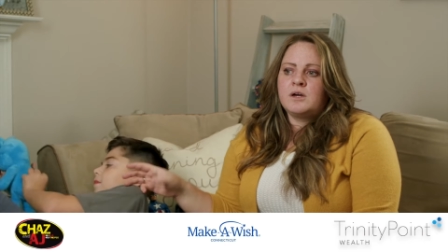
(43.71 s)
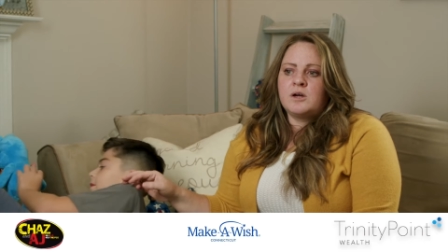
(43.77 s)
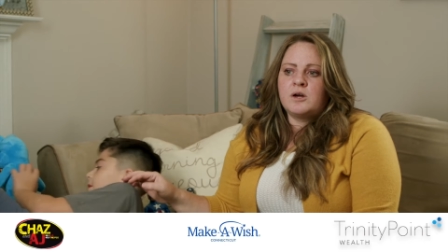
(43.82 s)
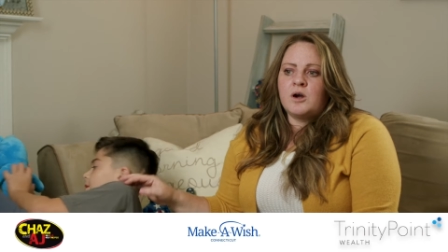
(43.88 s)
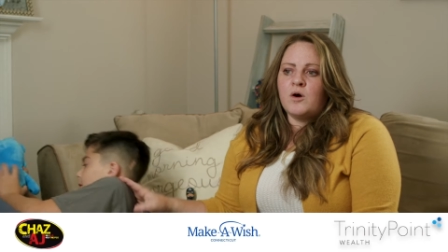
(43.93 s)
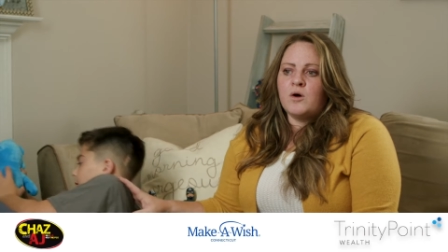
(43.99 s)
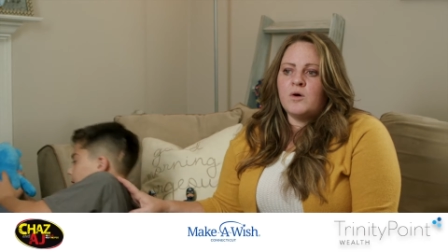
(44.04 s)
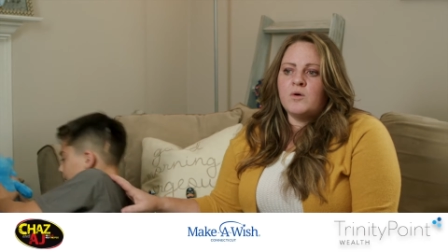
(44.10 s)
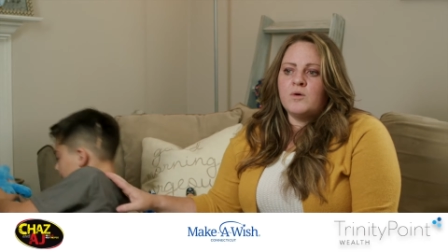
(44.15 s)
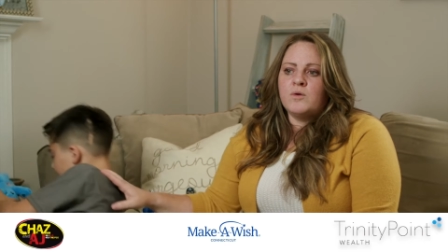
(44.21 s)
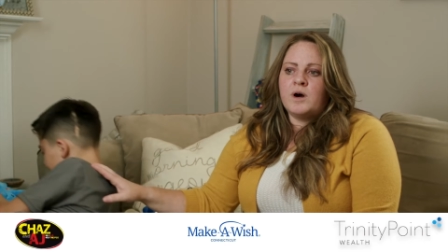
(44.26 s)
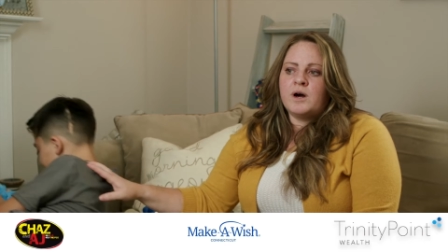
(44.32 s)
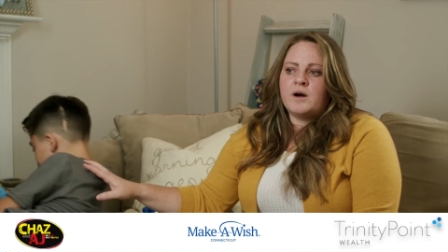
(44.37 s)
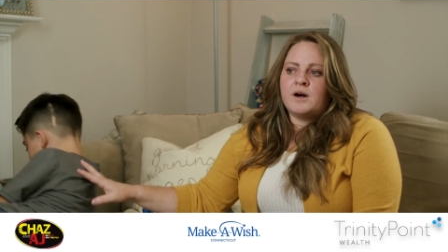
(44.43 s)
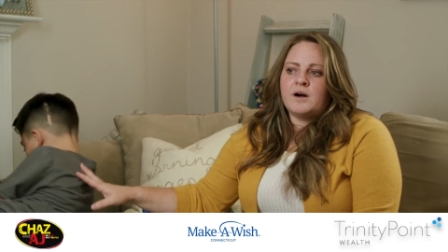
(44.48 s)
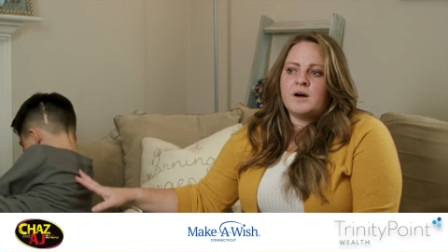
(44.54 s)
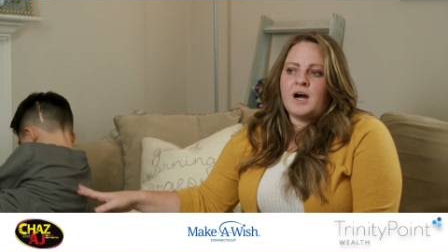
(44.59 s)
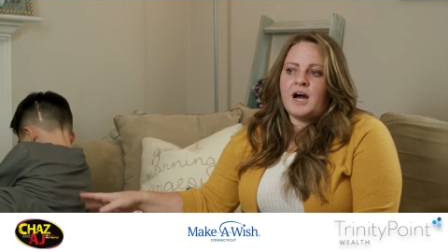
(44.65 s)
go
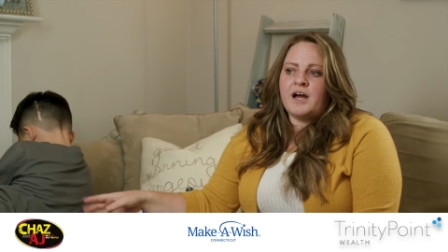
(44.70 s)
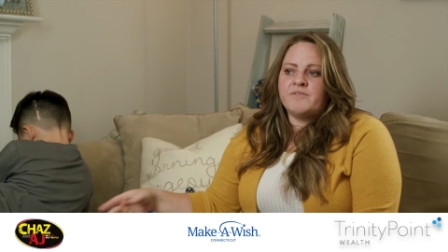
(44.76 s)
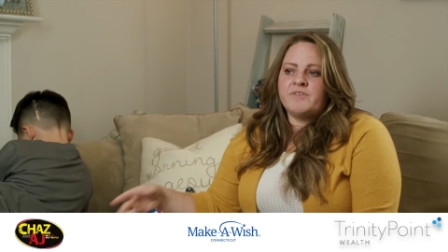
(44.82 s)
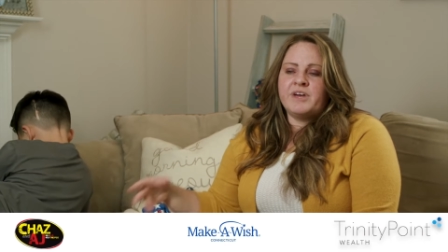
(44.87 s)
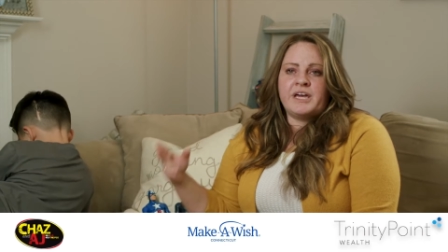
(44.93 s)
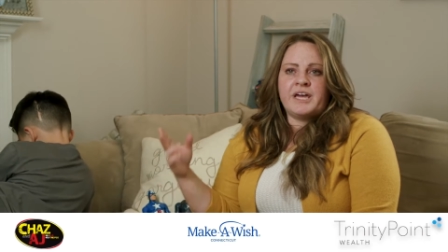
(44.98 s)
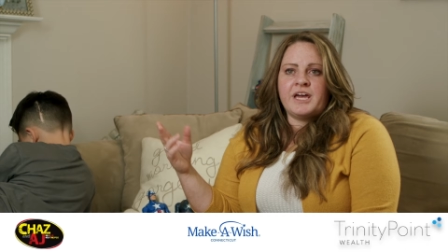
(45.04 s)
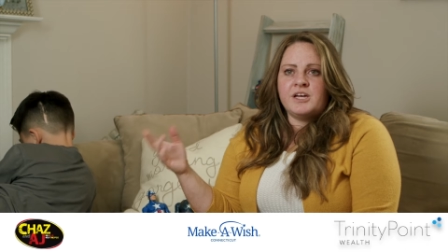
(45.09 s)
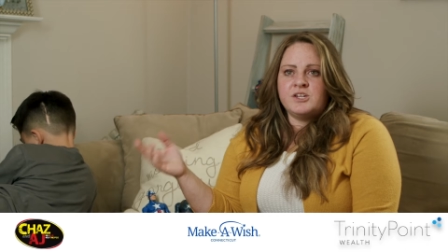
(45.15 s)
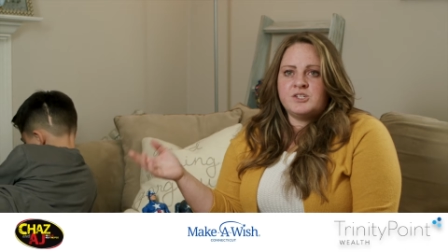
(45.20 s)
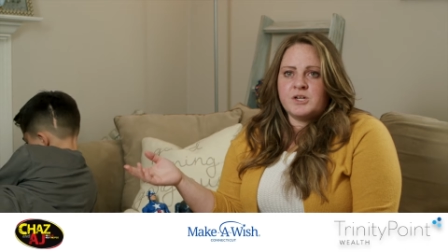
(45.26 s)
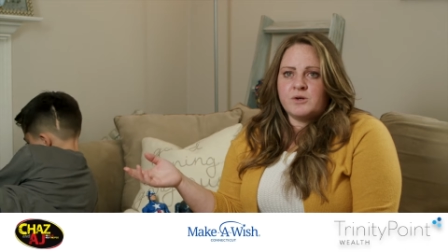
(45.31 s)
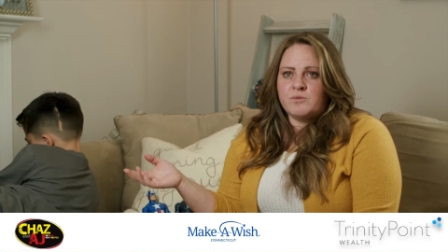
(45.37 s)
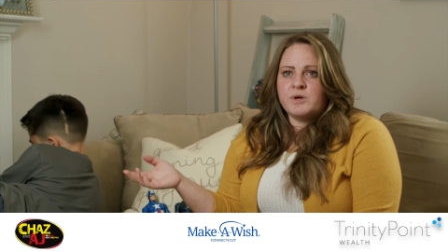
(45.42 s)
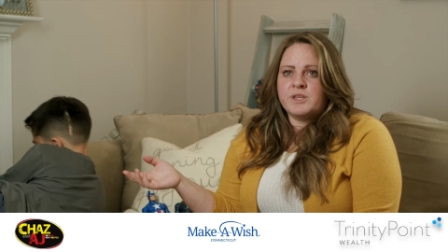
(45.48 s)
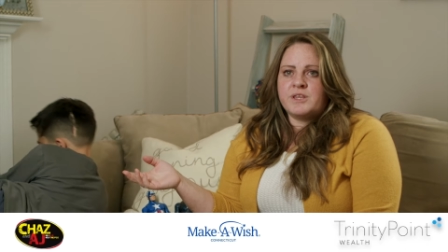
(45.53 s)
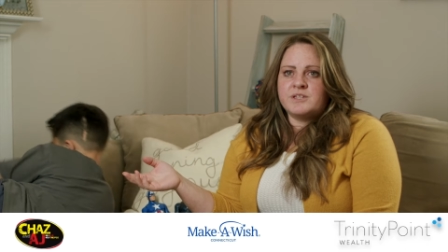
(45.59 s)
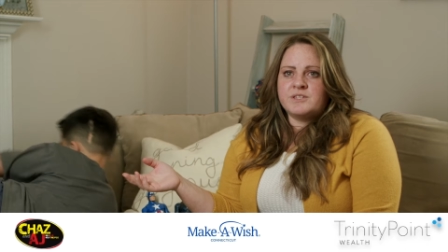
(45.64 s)
on
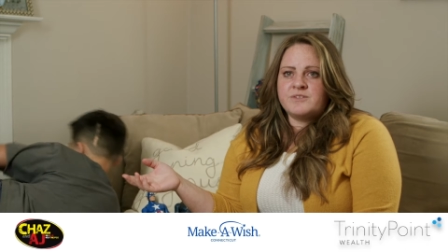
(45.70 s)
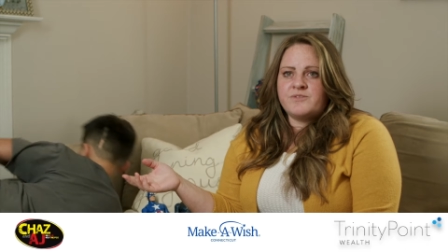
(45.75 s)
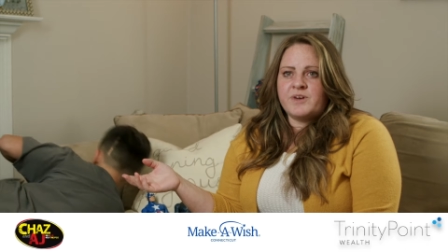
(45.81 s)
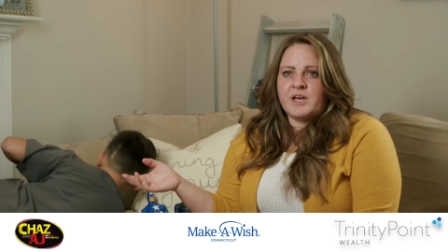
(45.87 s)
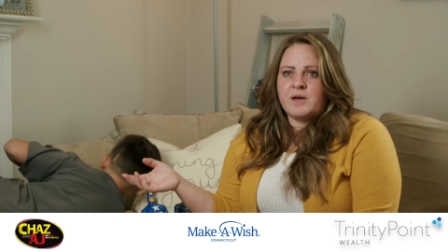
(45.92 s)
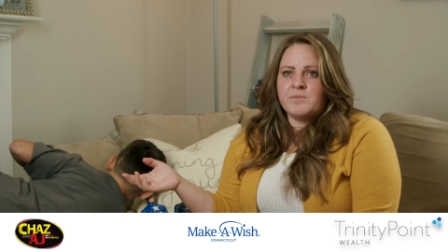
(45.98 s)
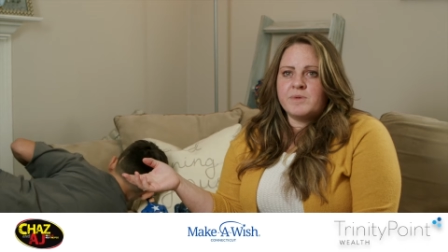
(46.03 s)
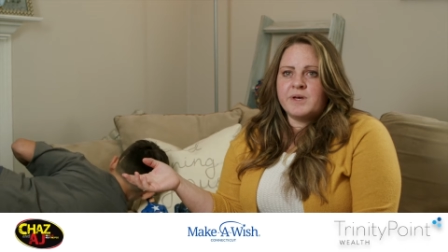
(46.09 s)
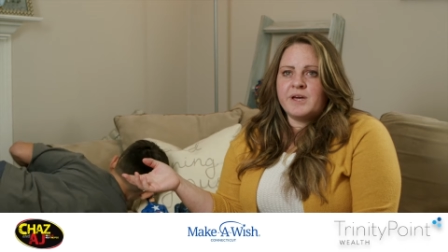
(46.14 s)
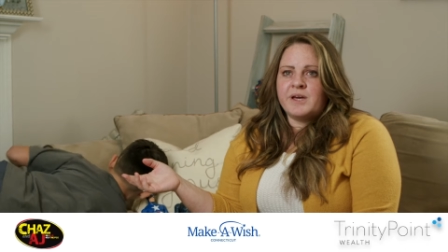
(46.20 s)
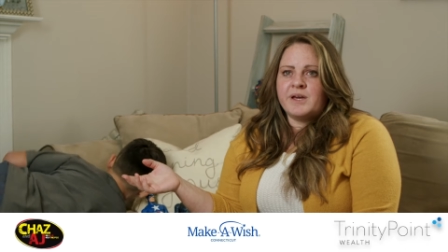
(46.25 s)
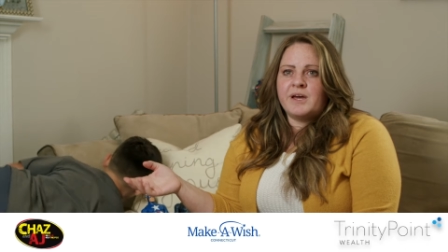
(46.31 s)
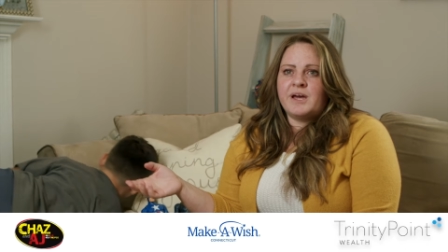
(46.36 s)
vacation with his family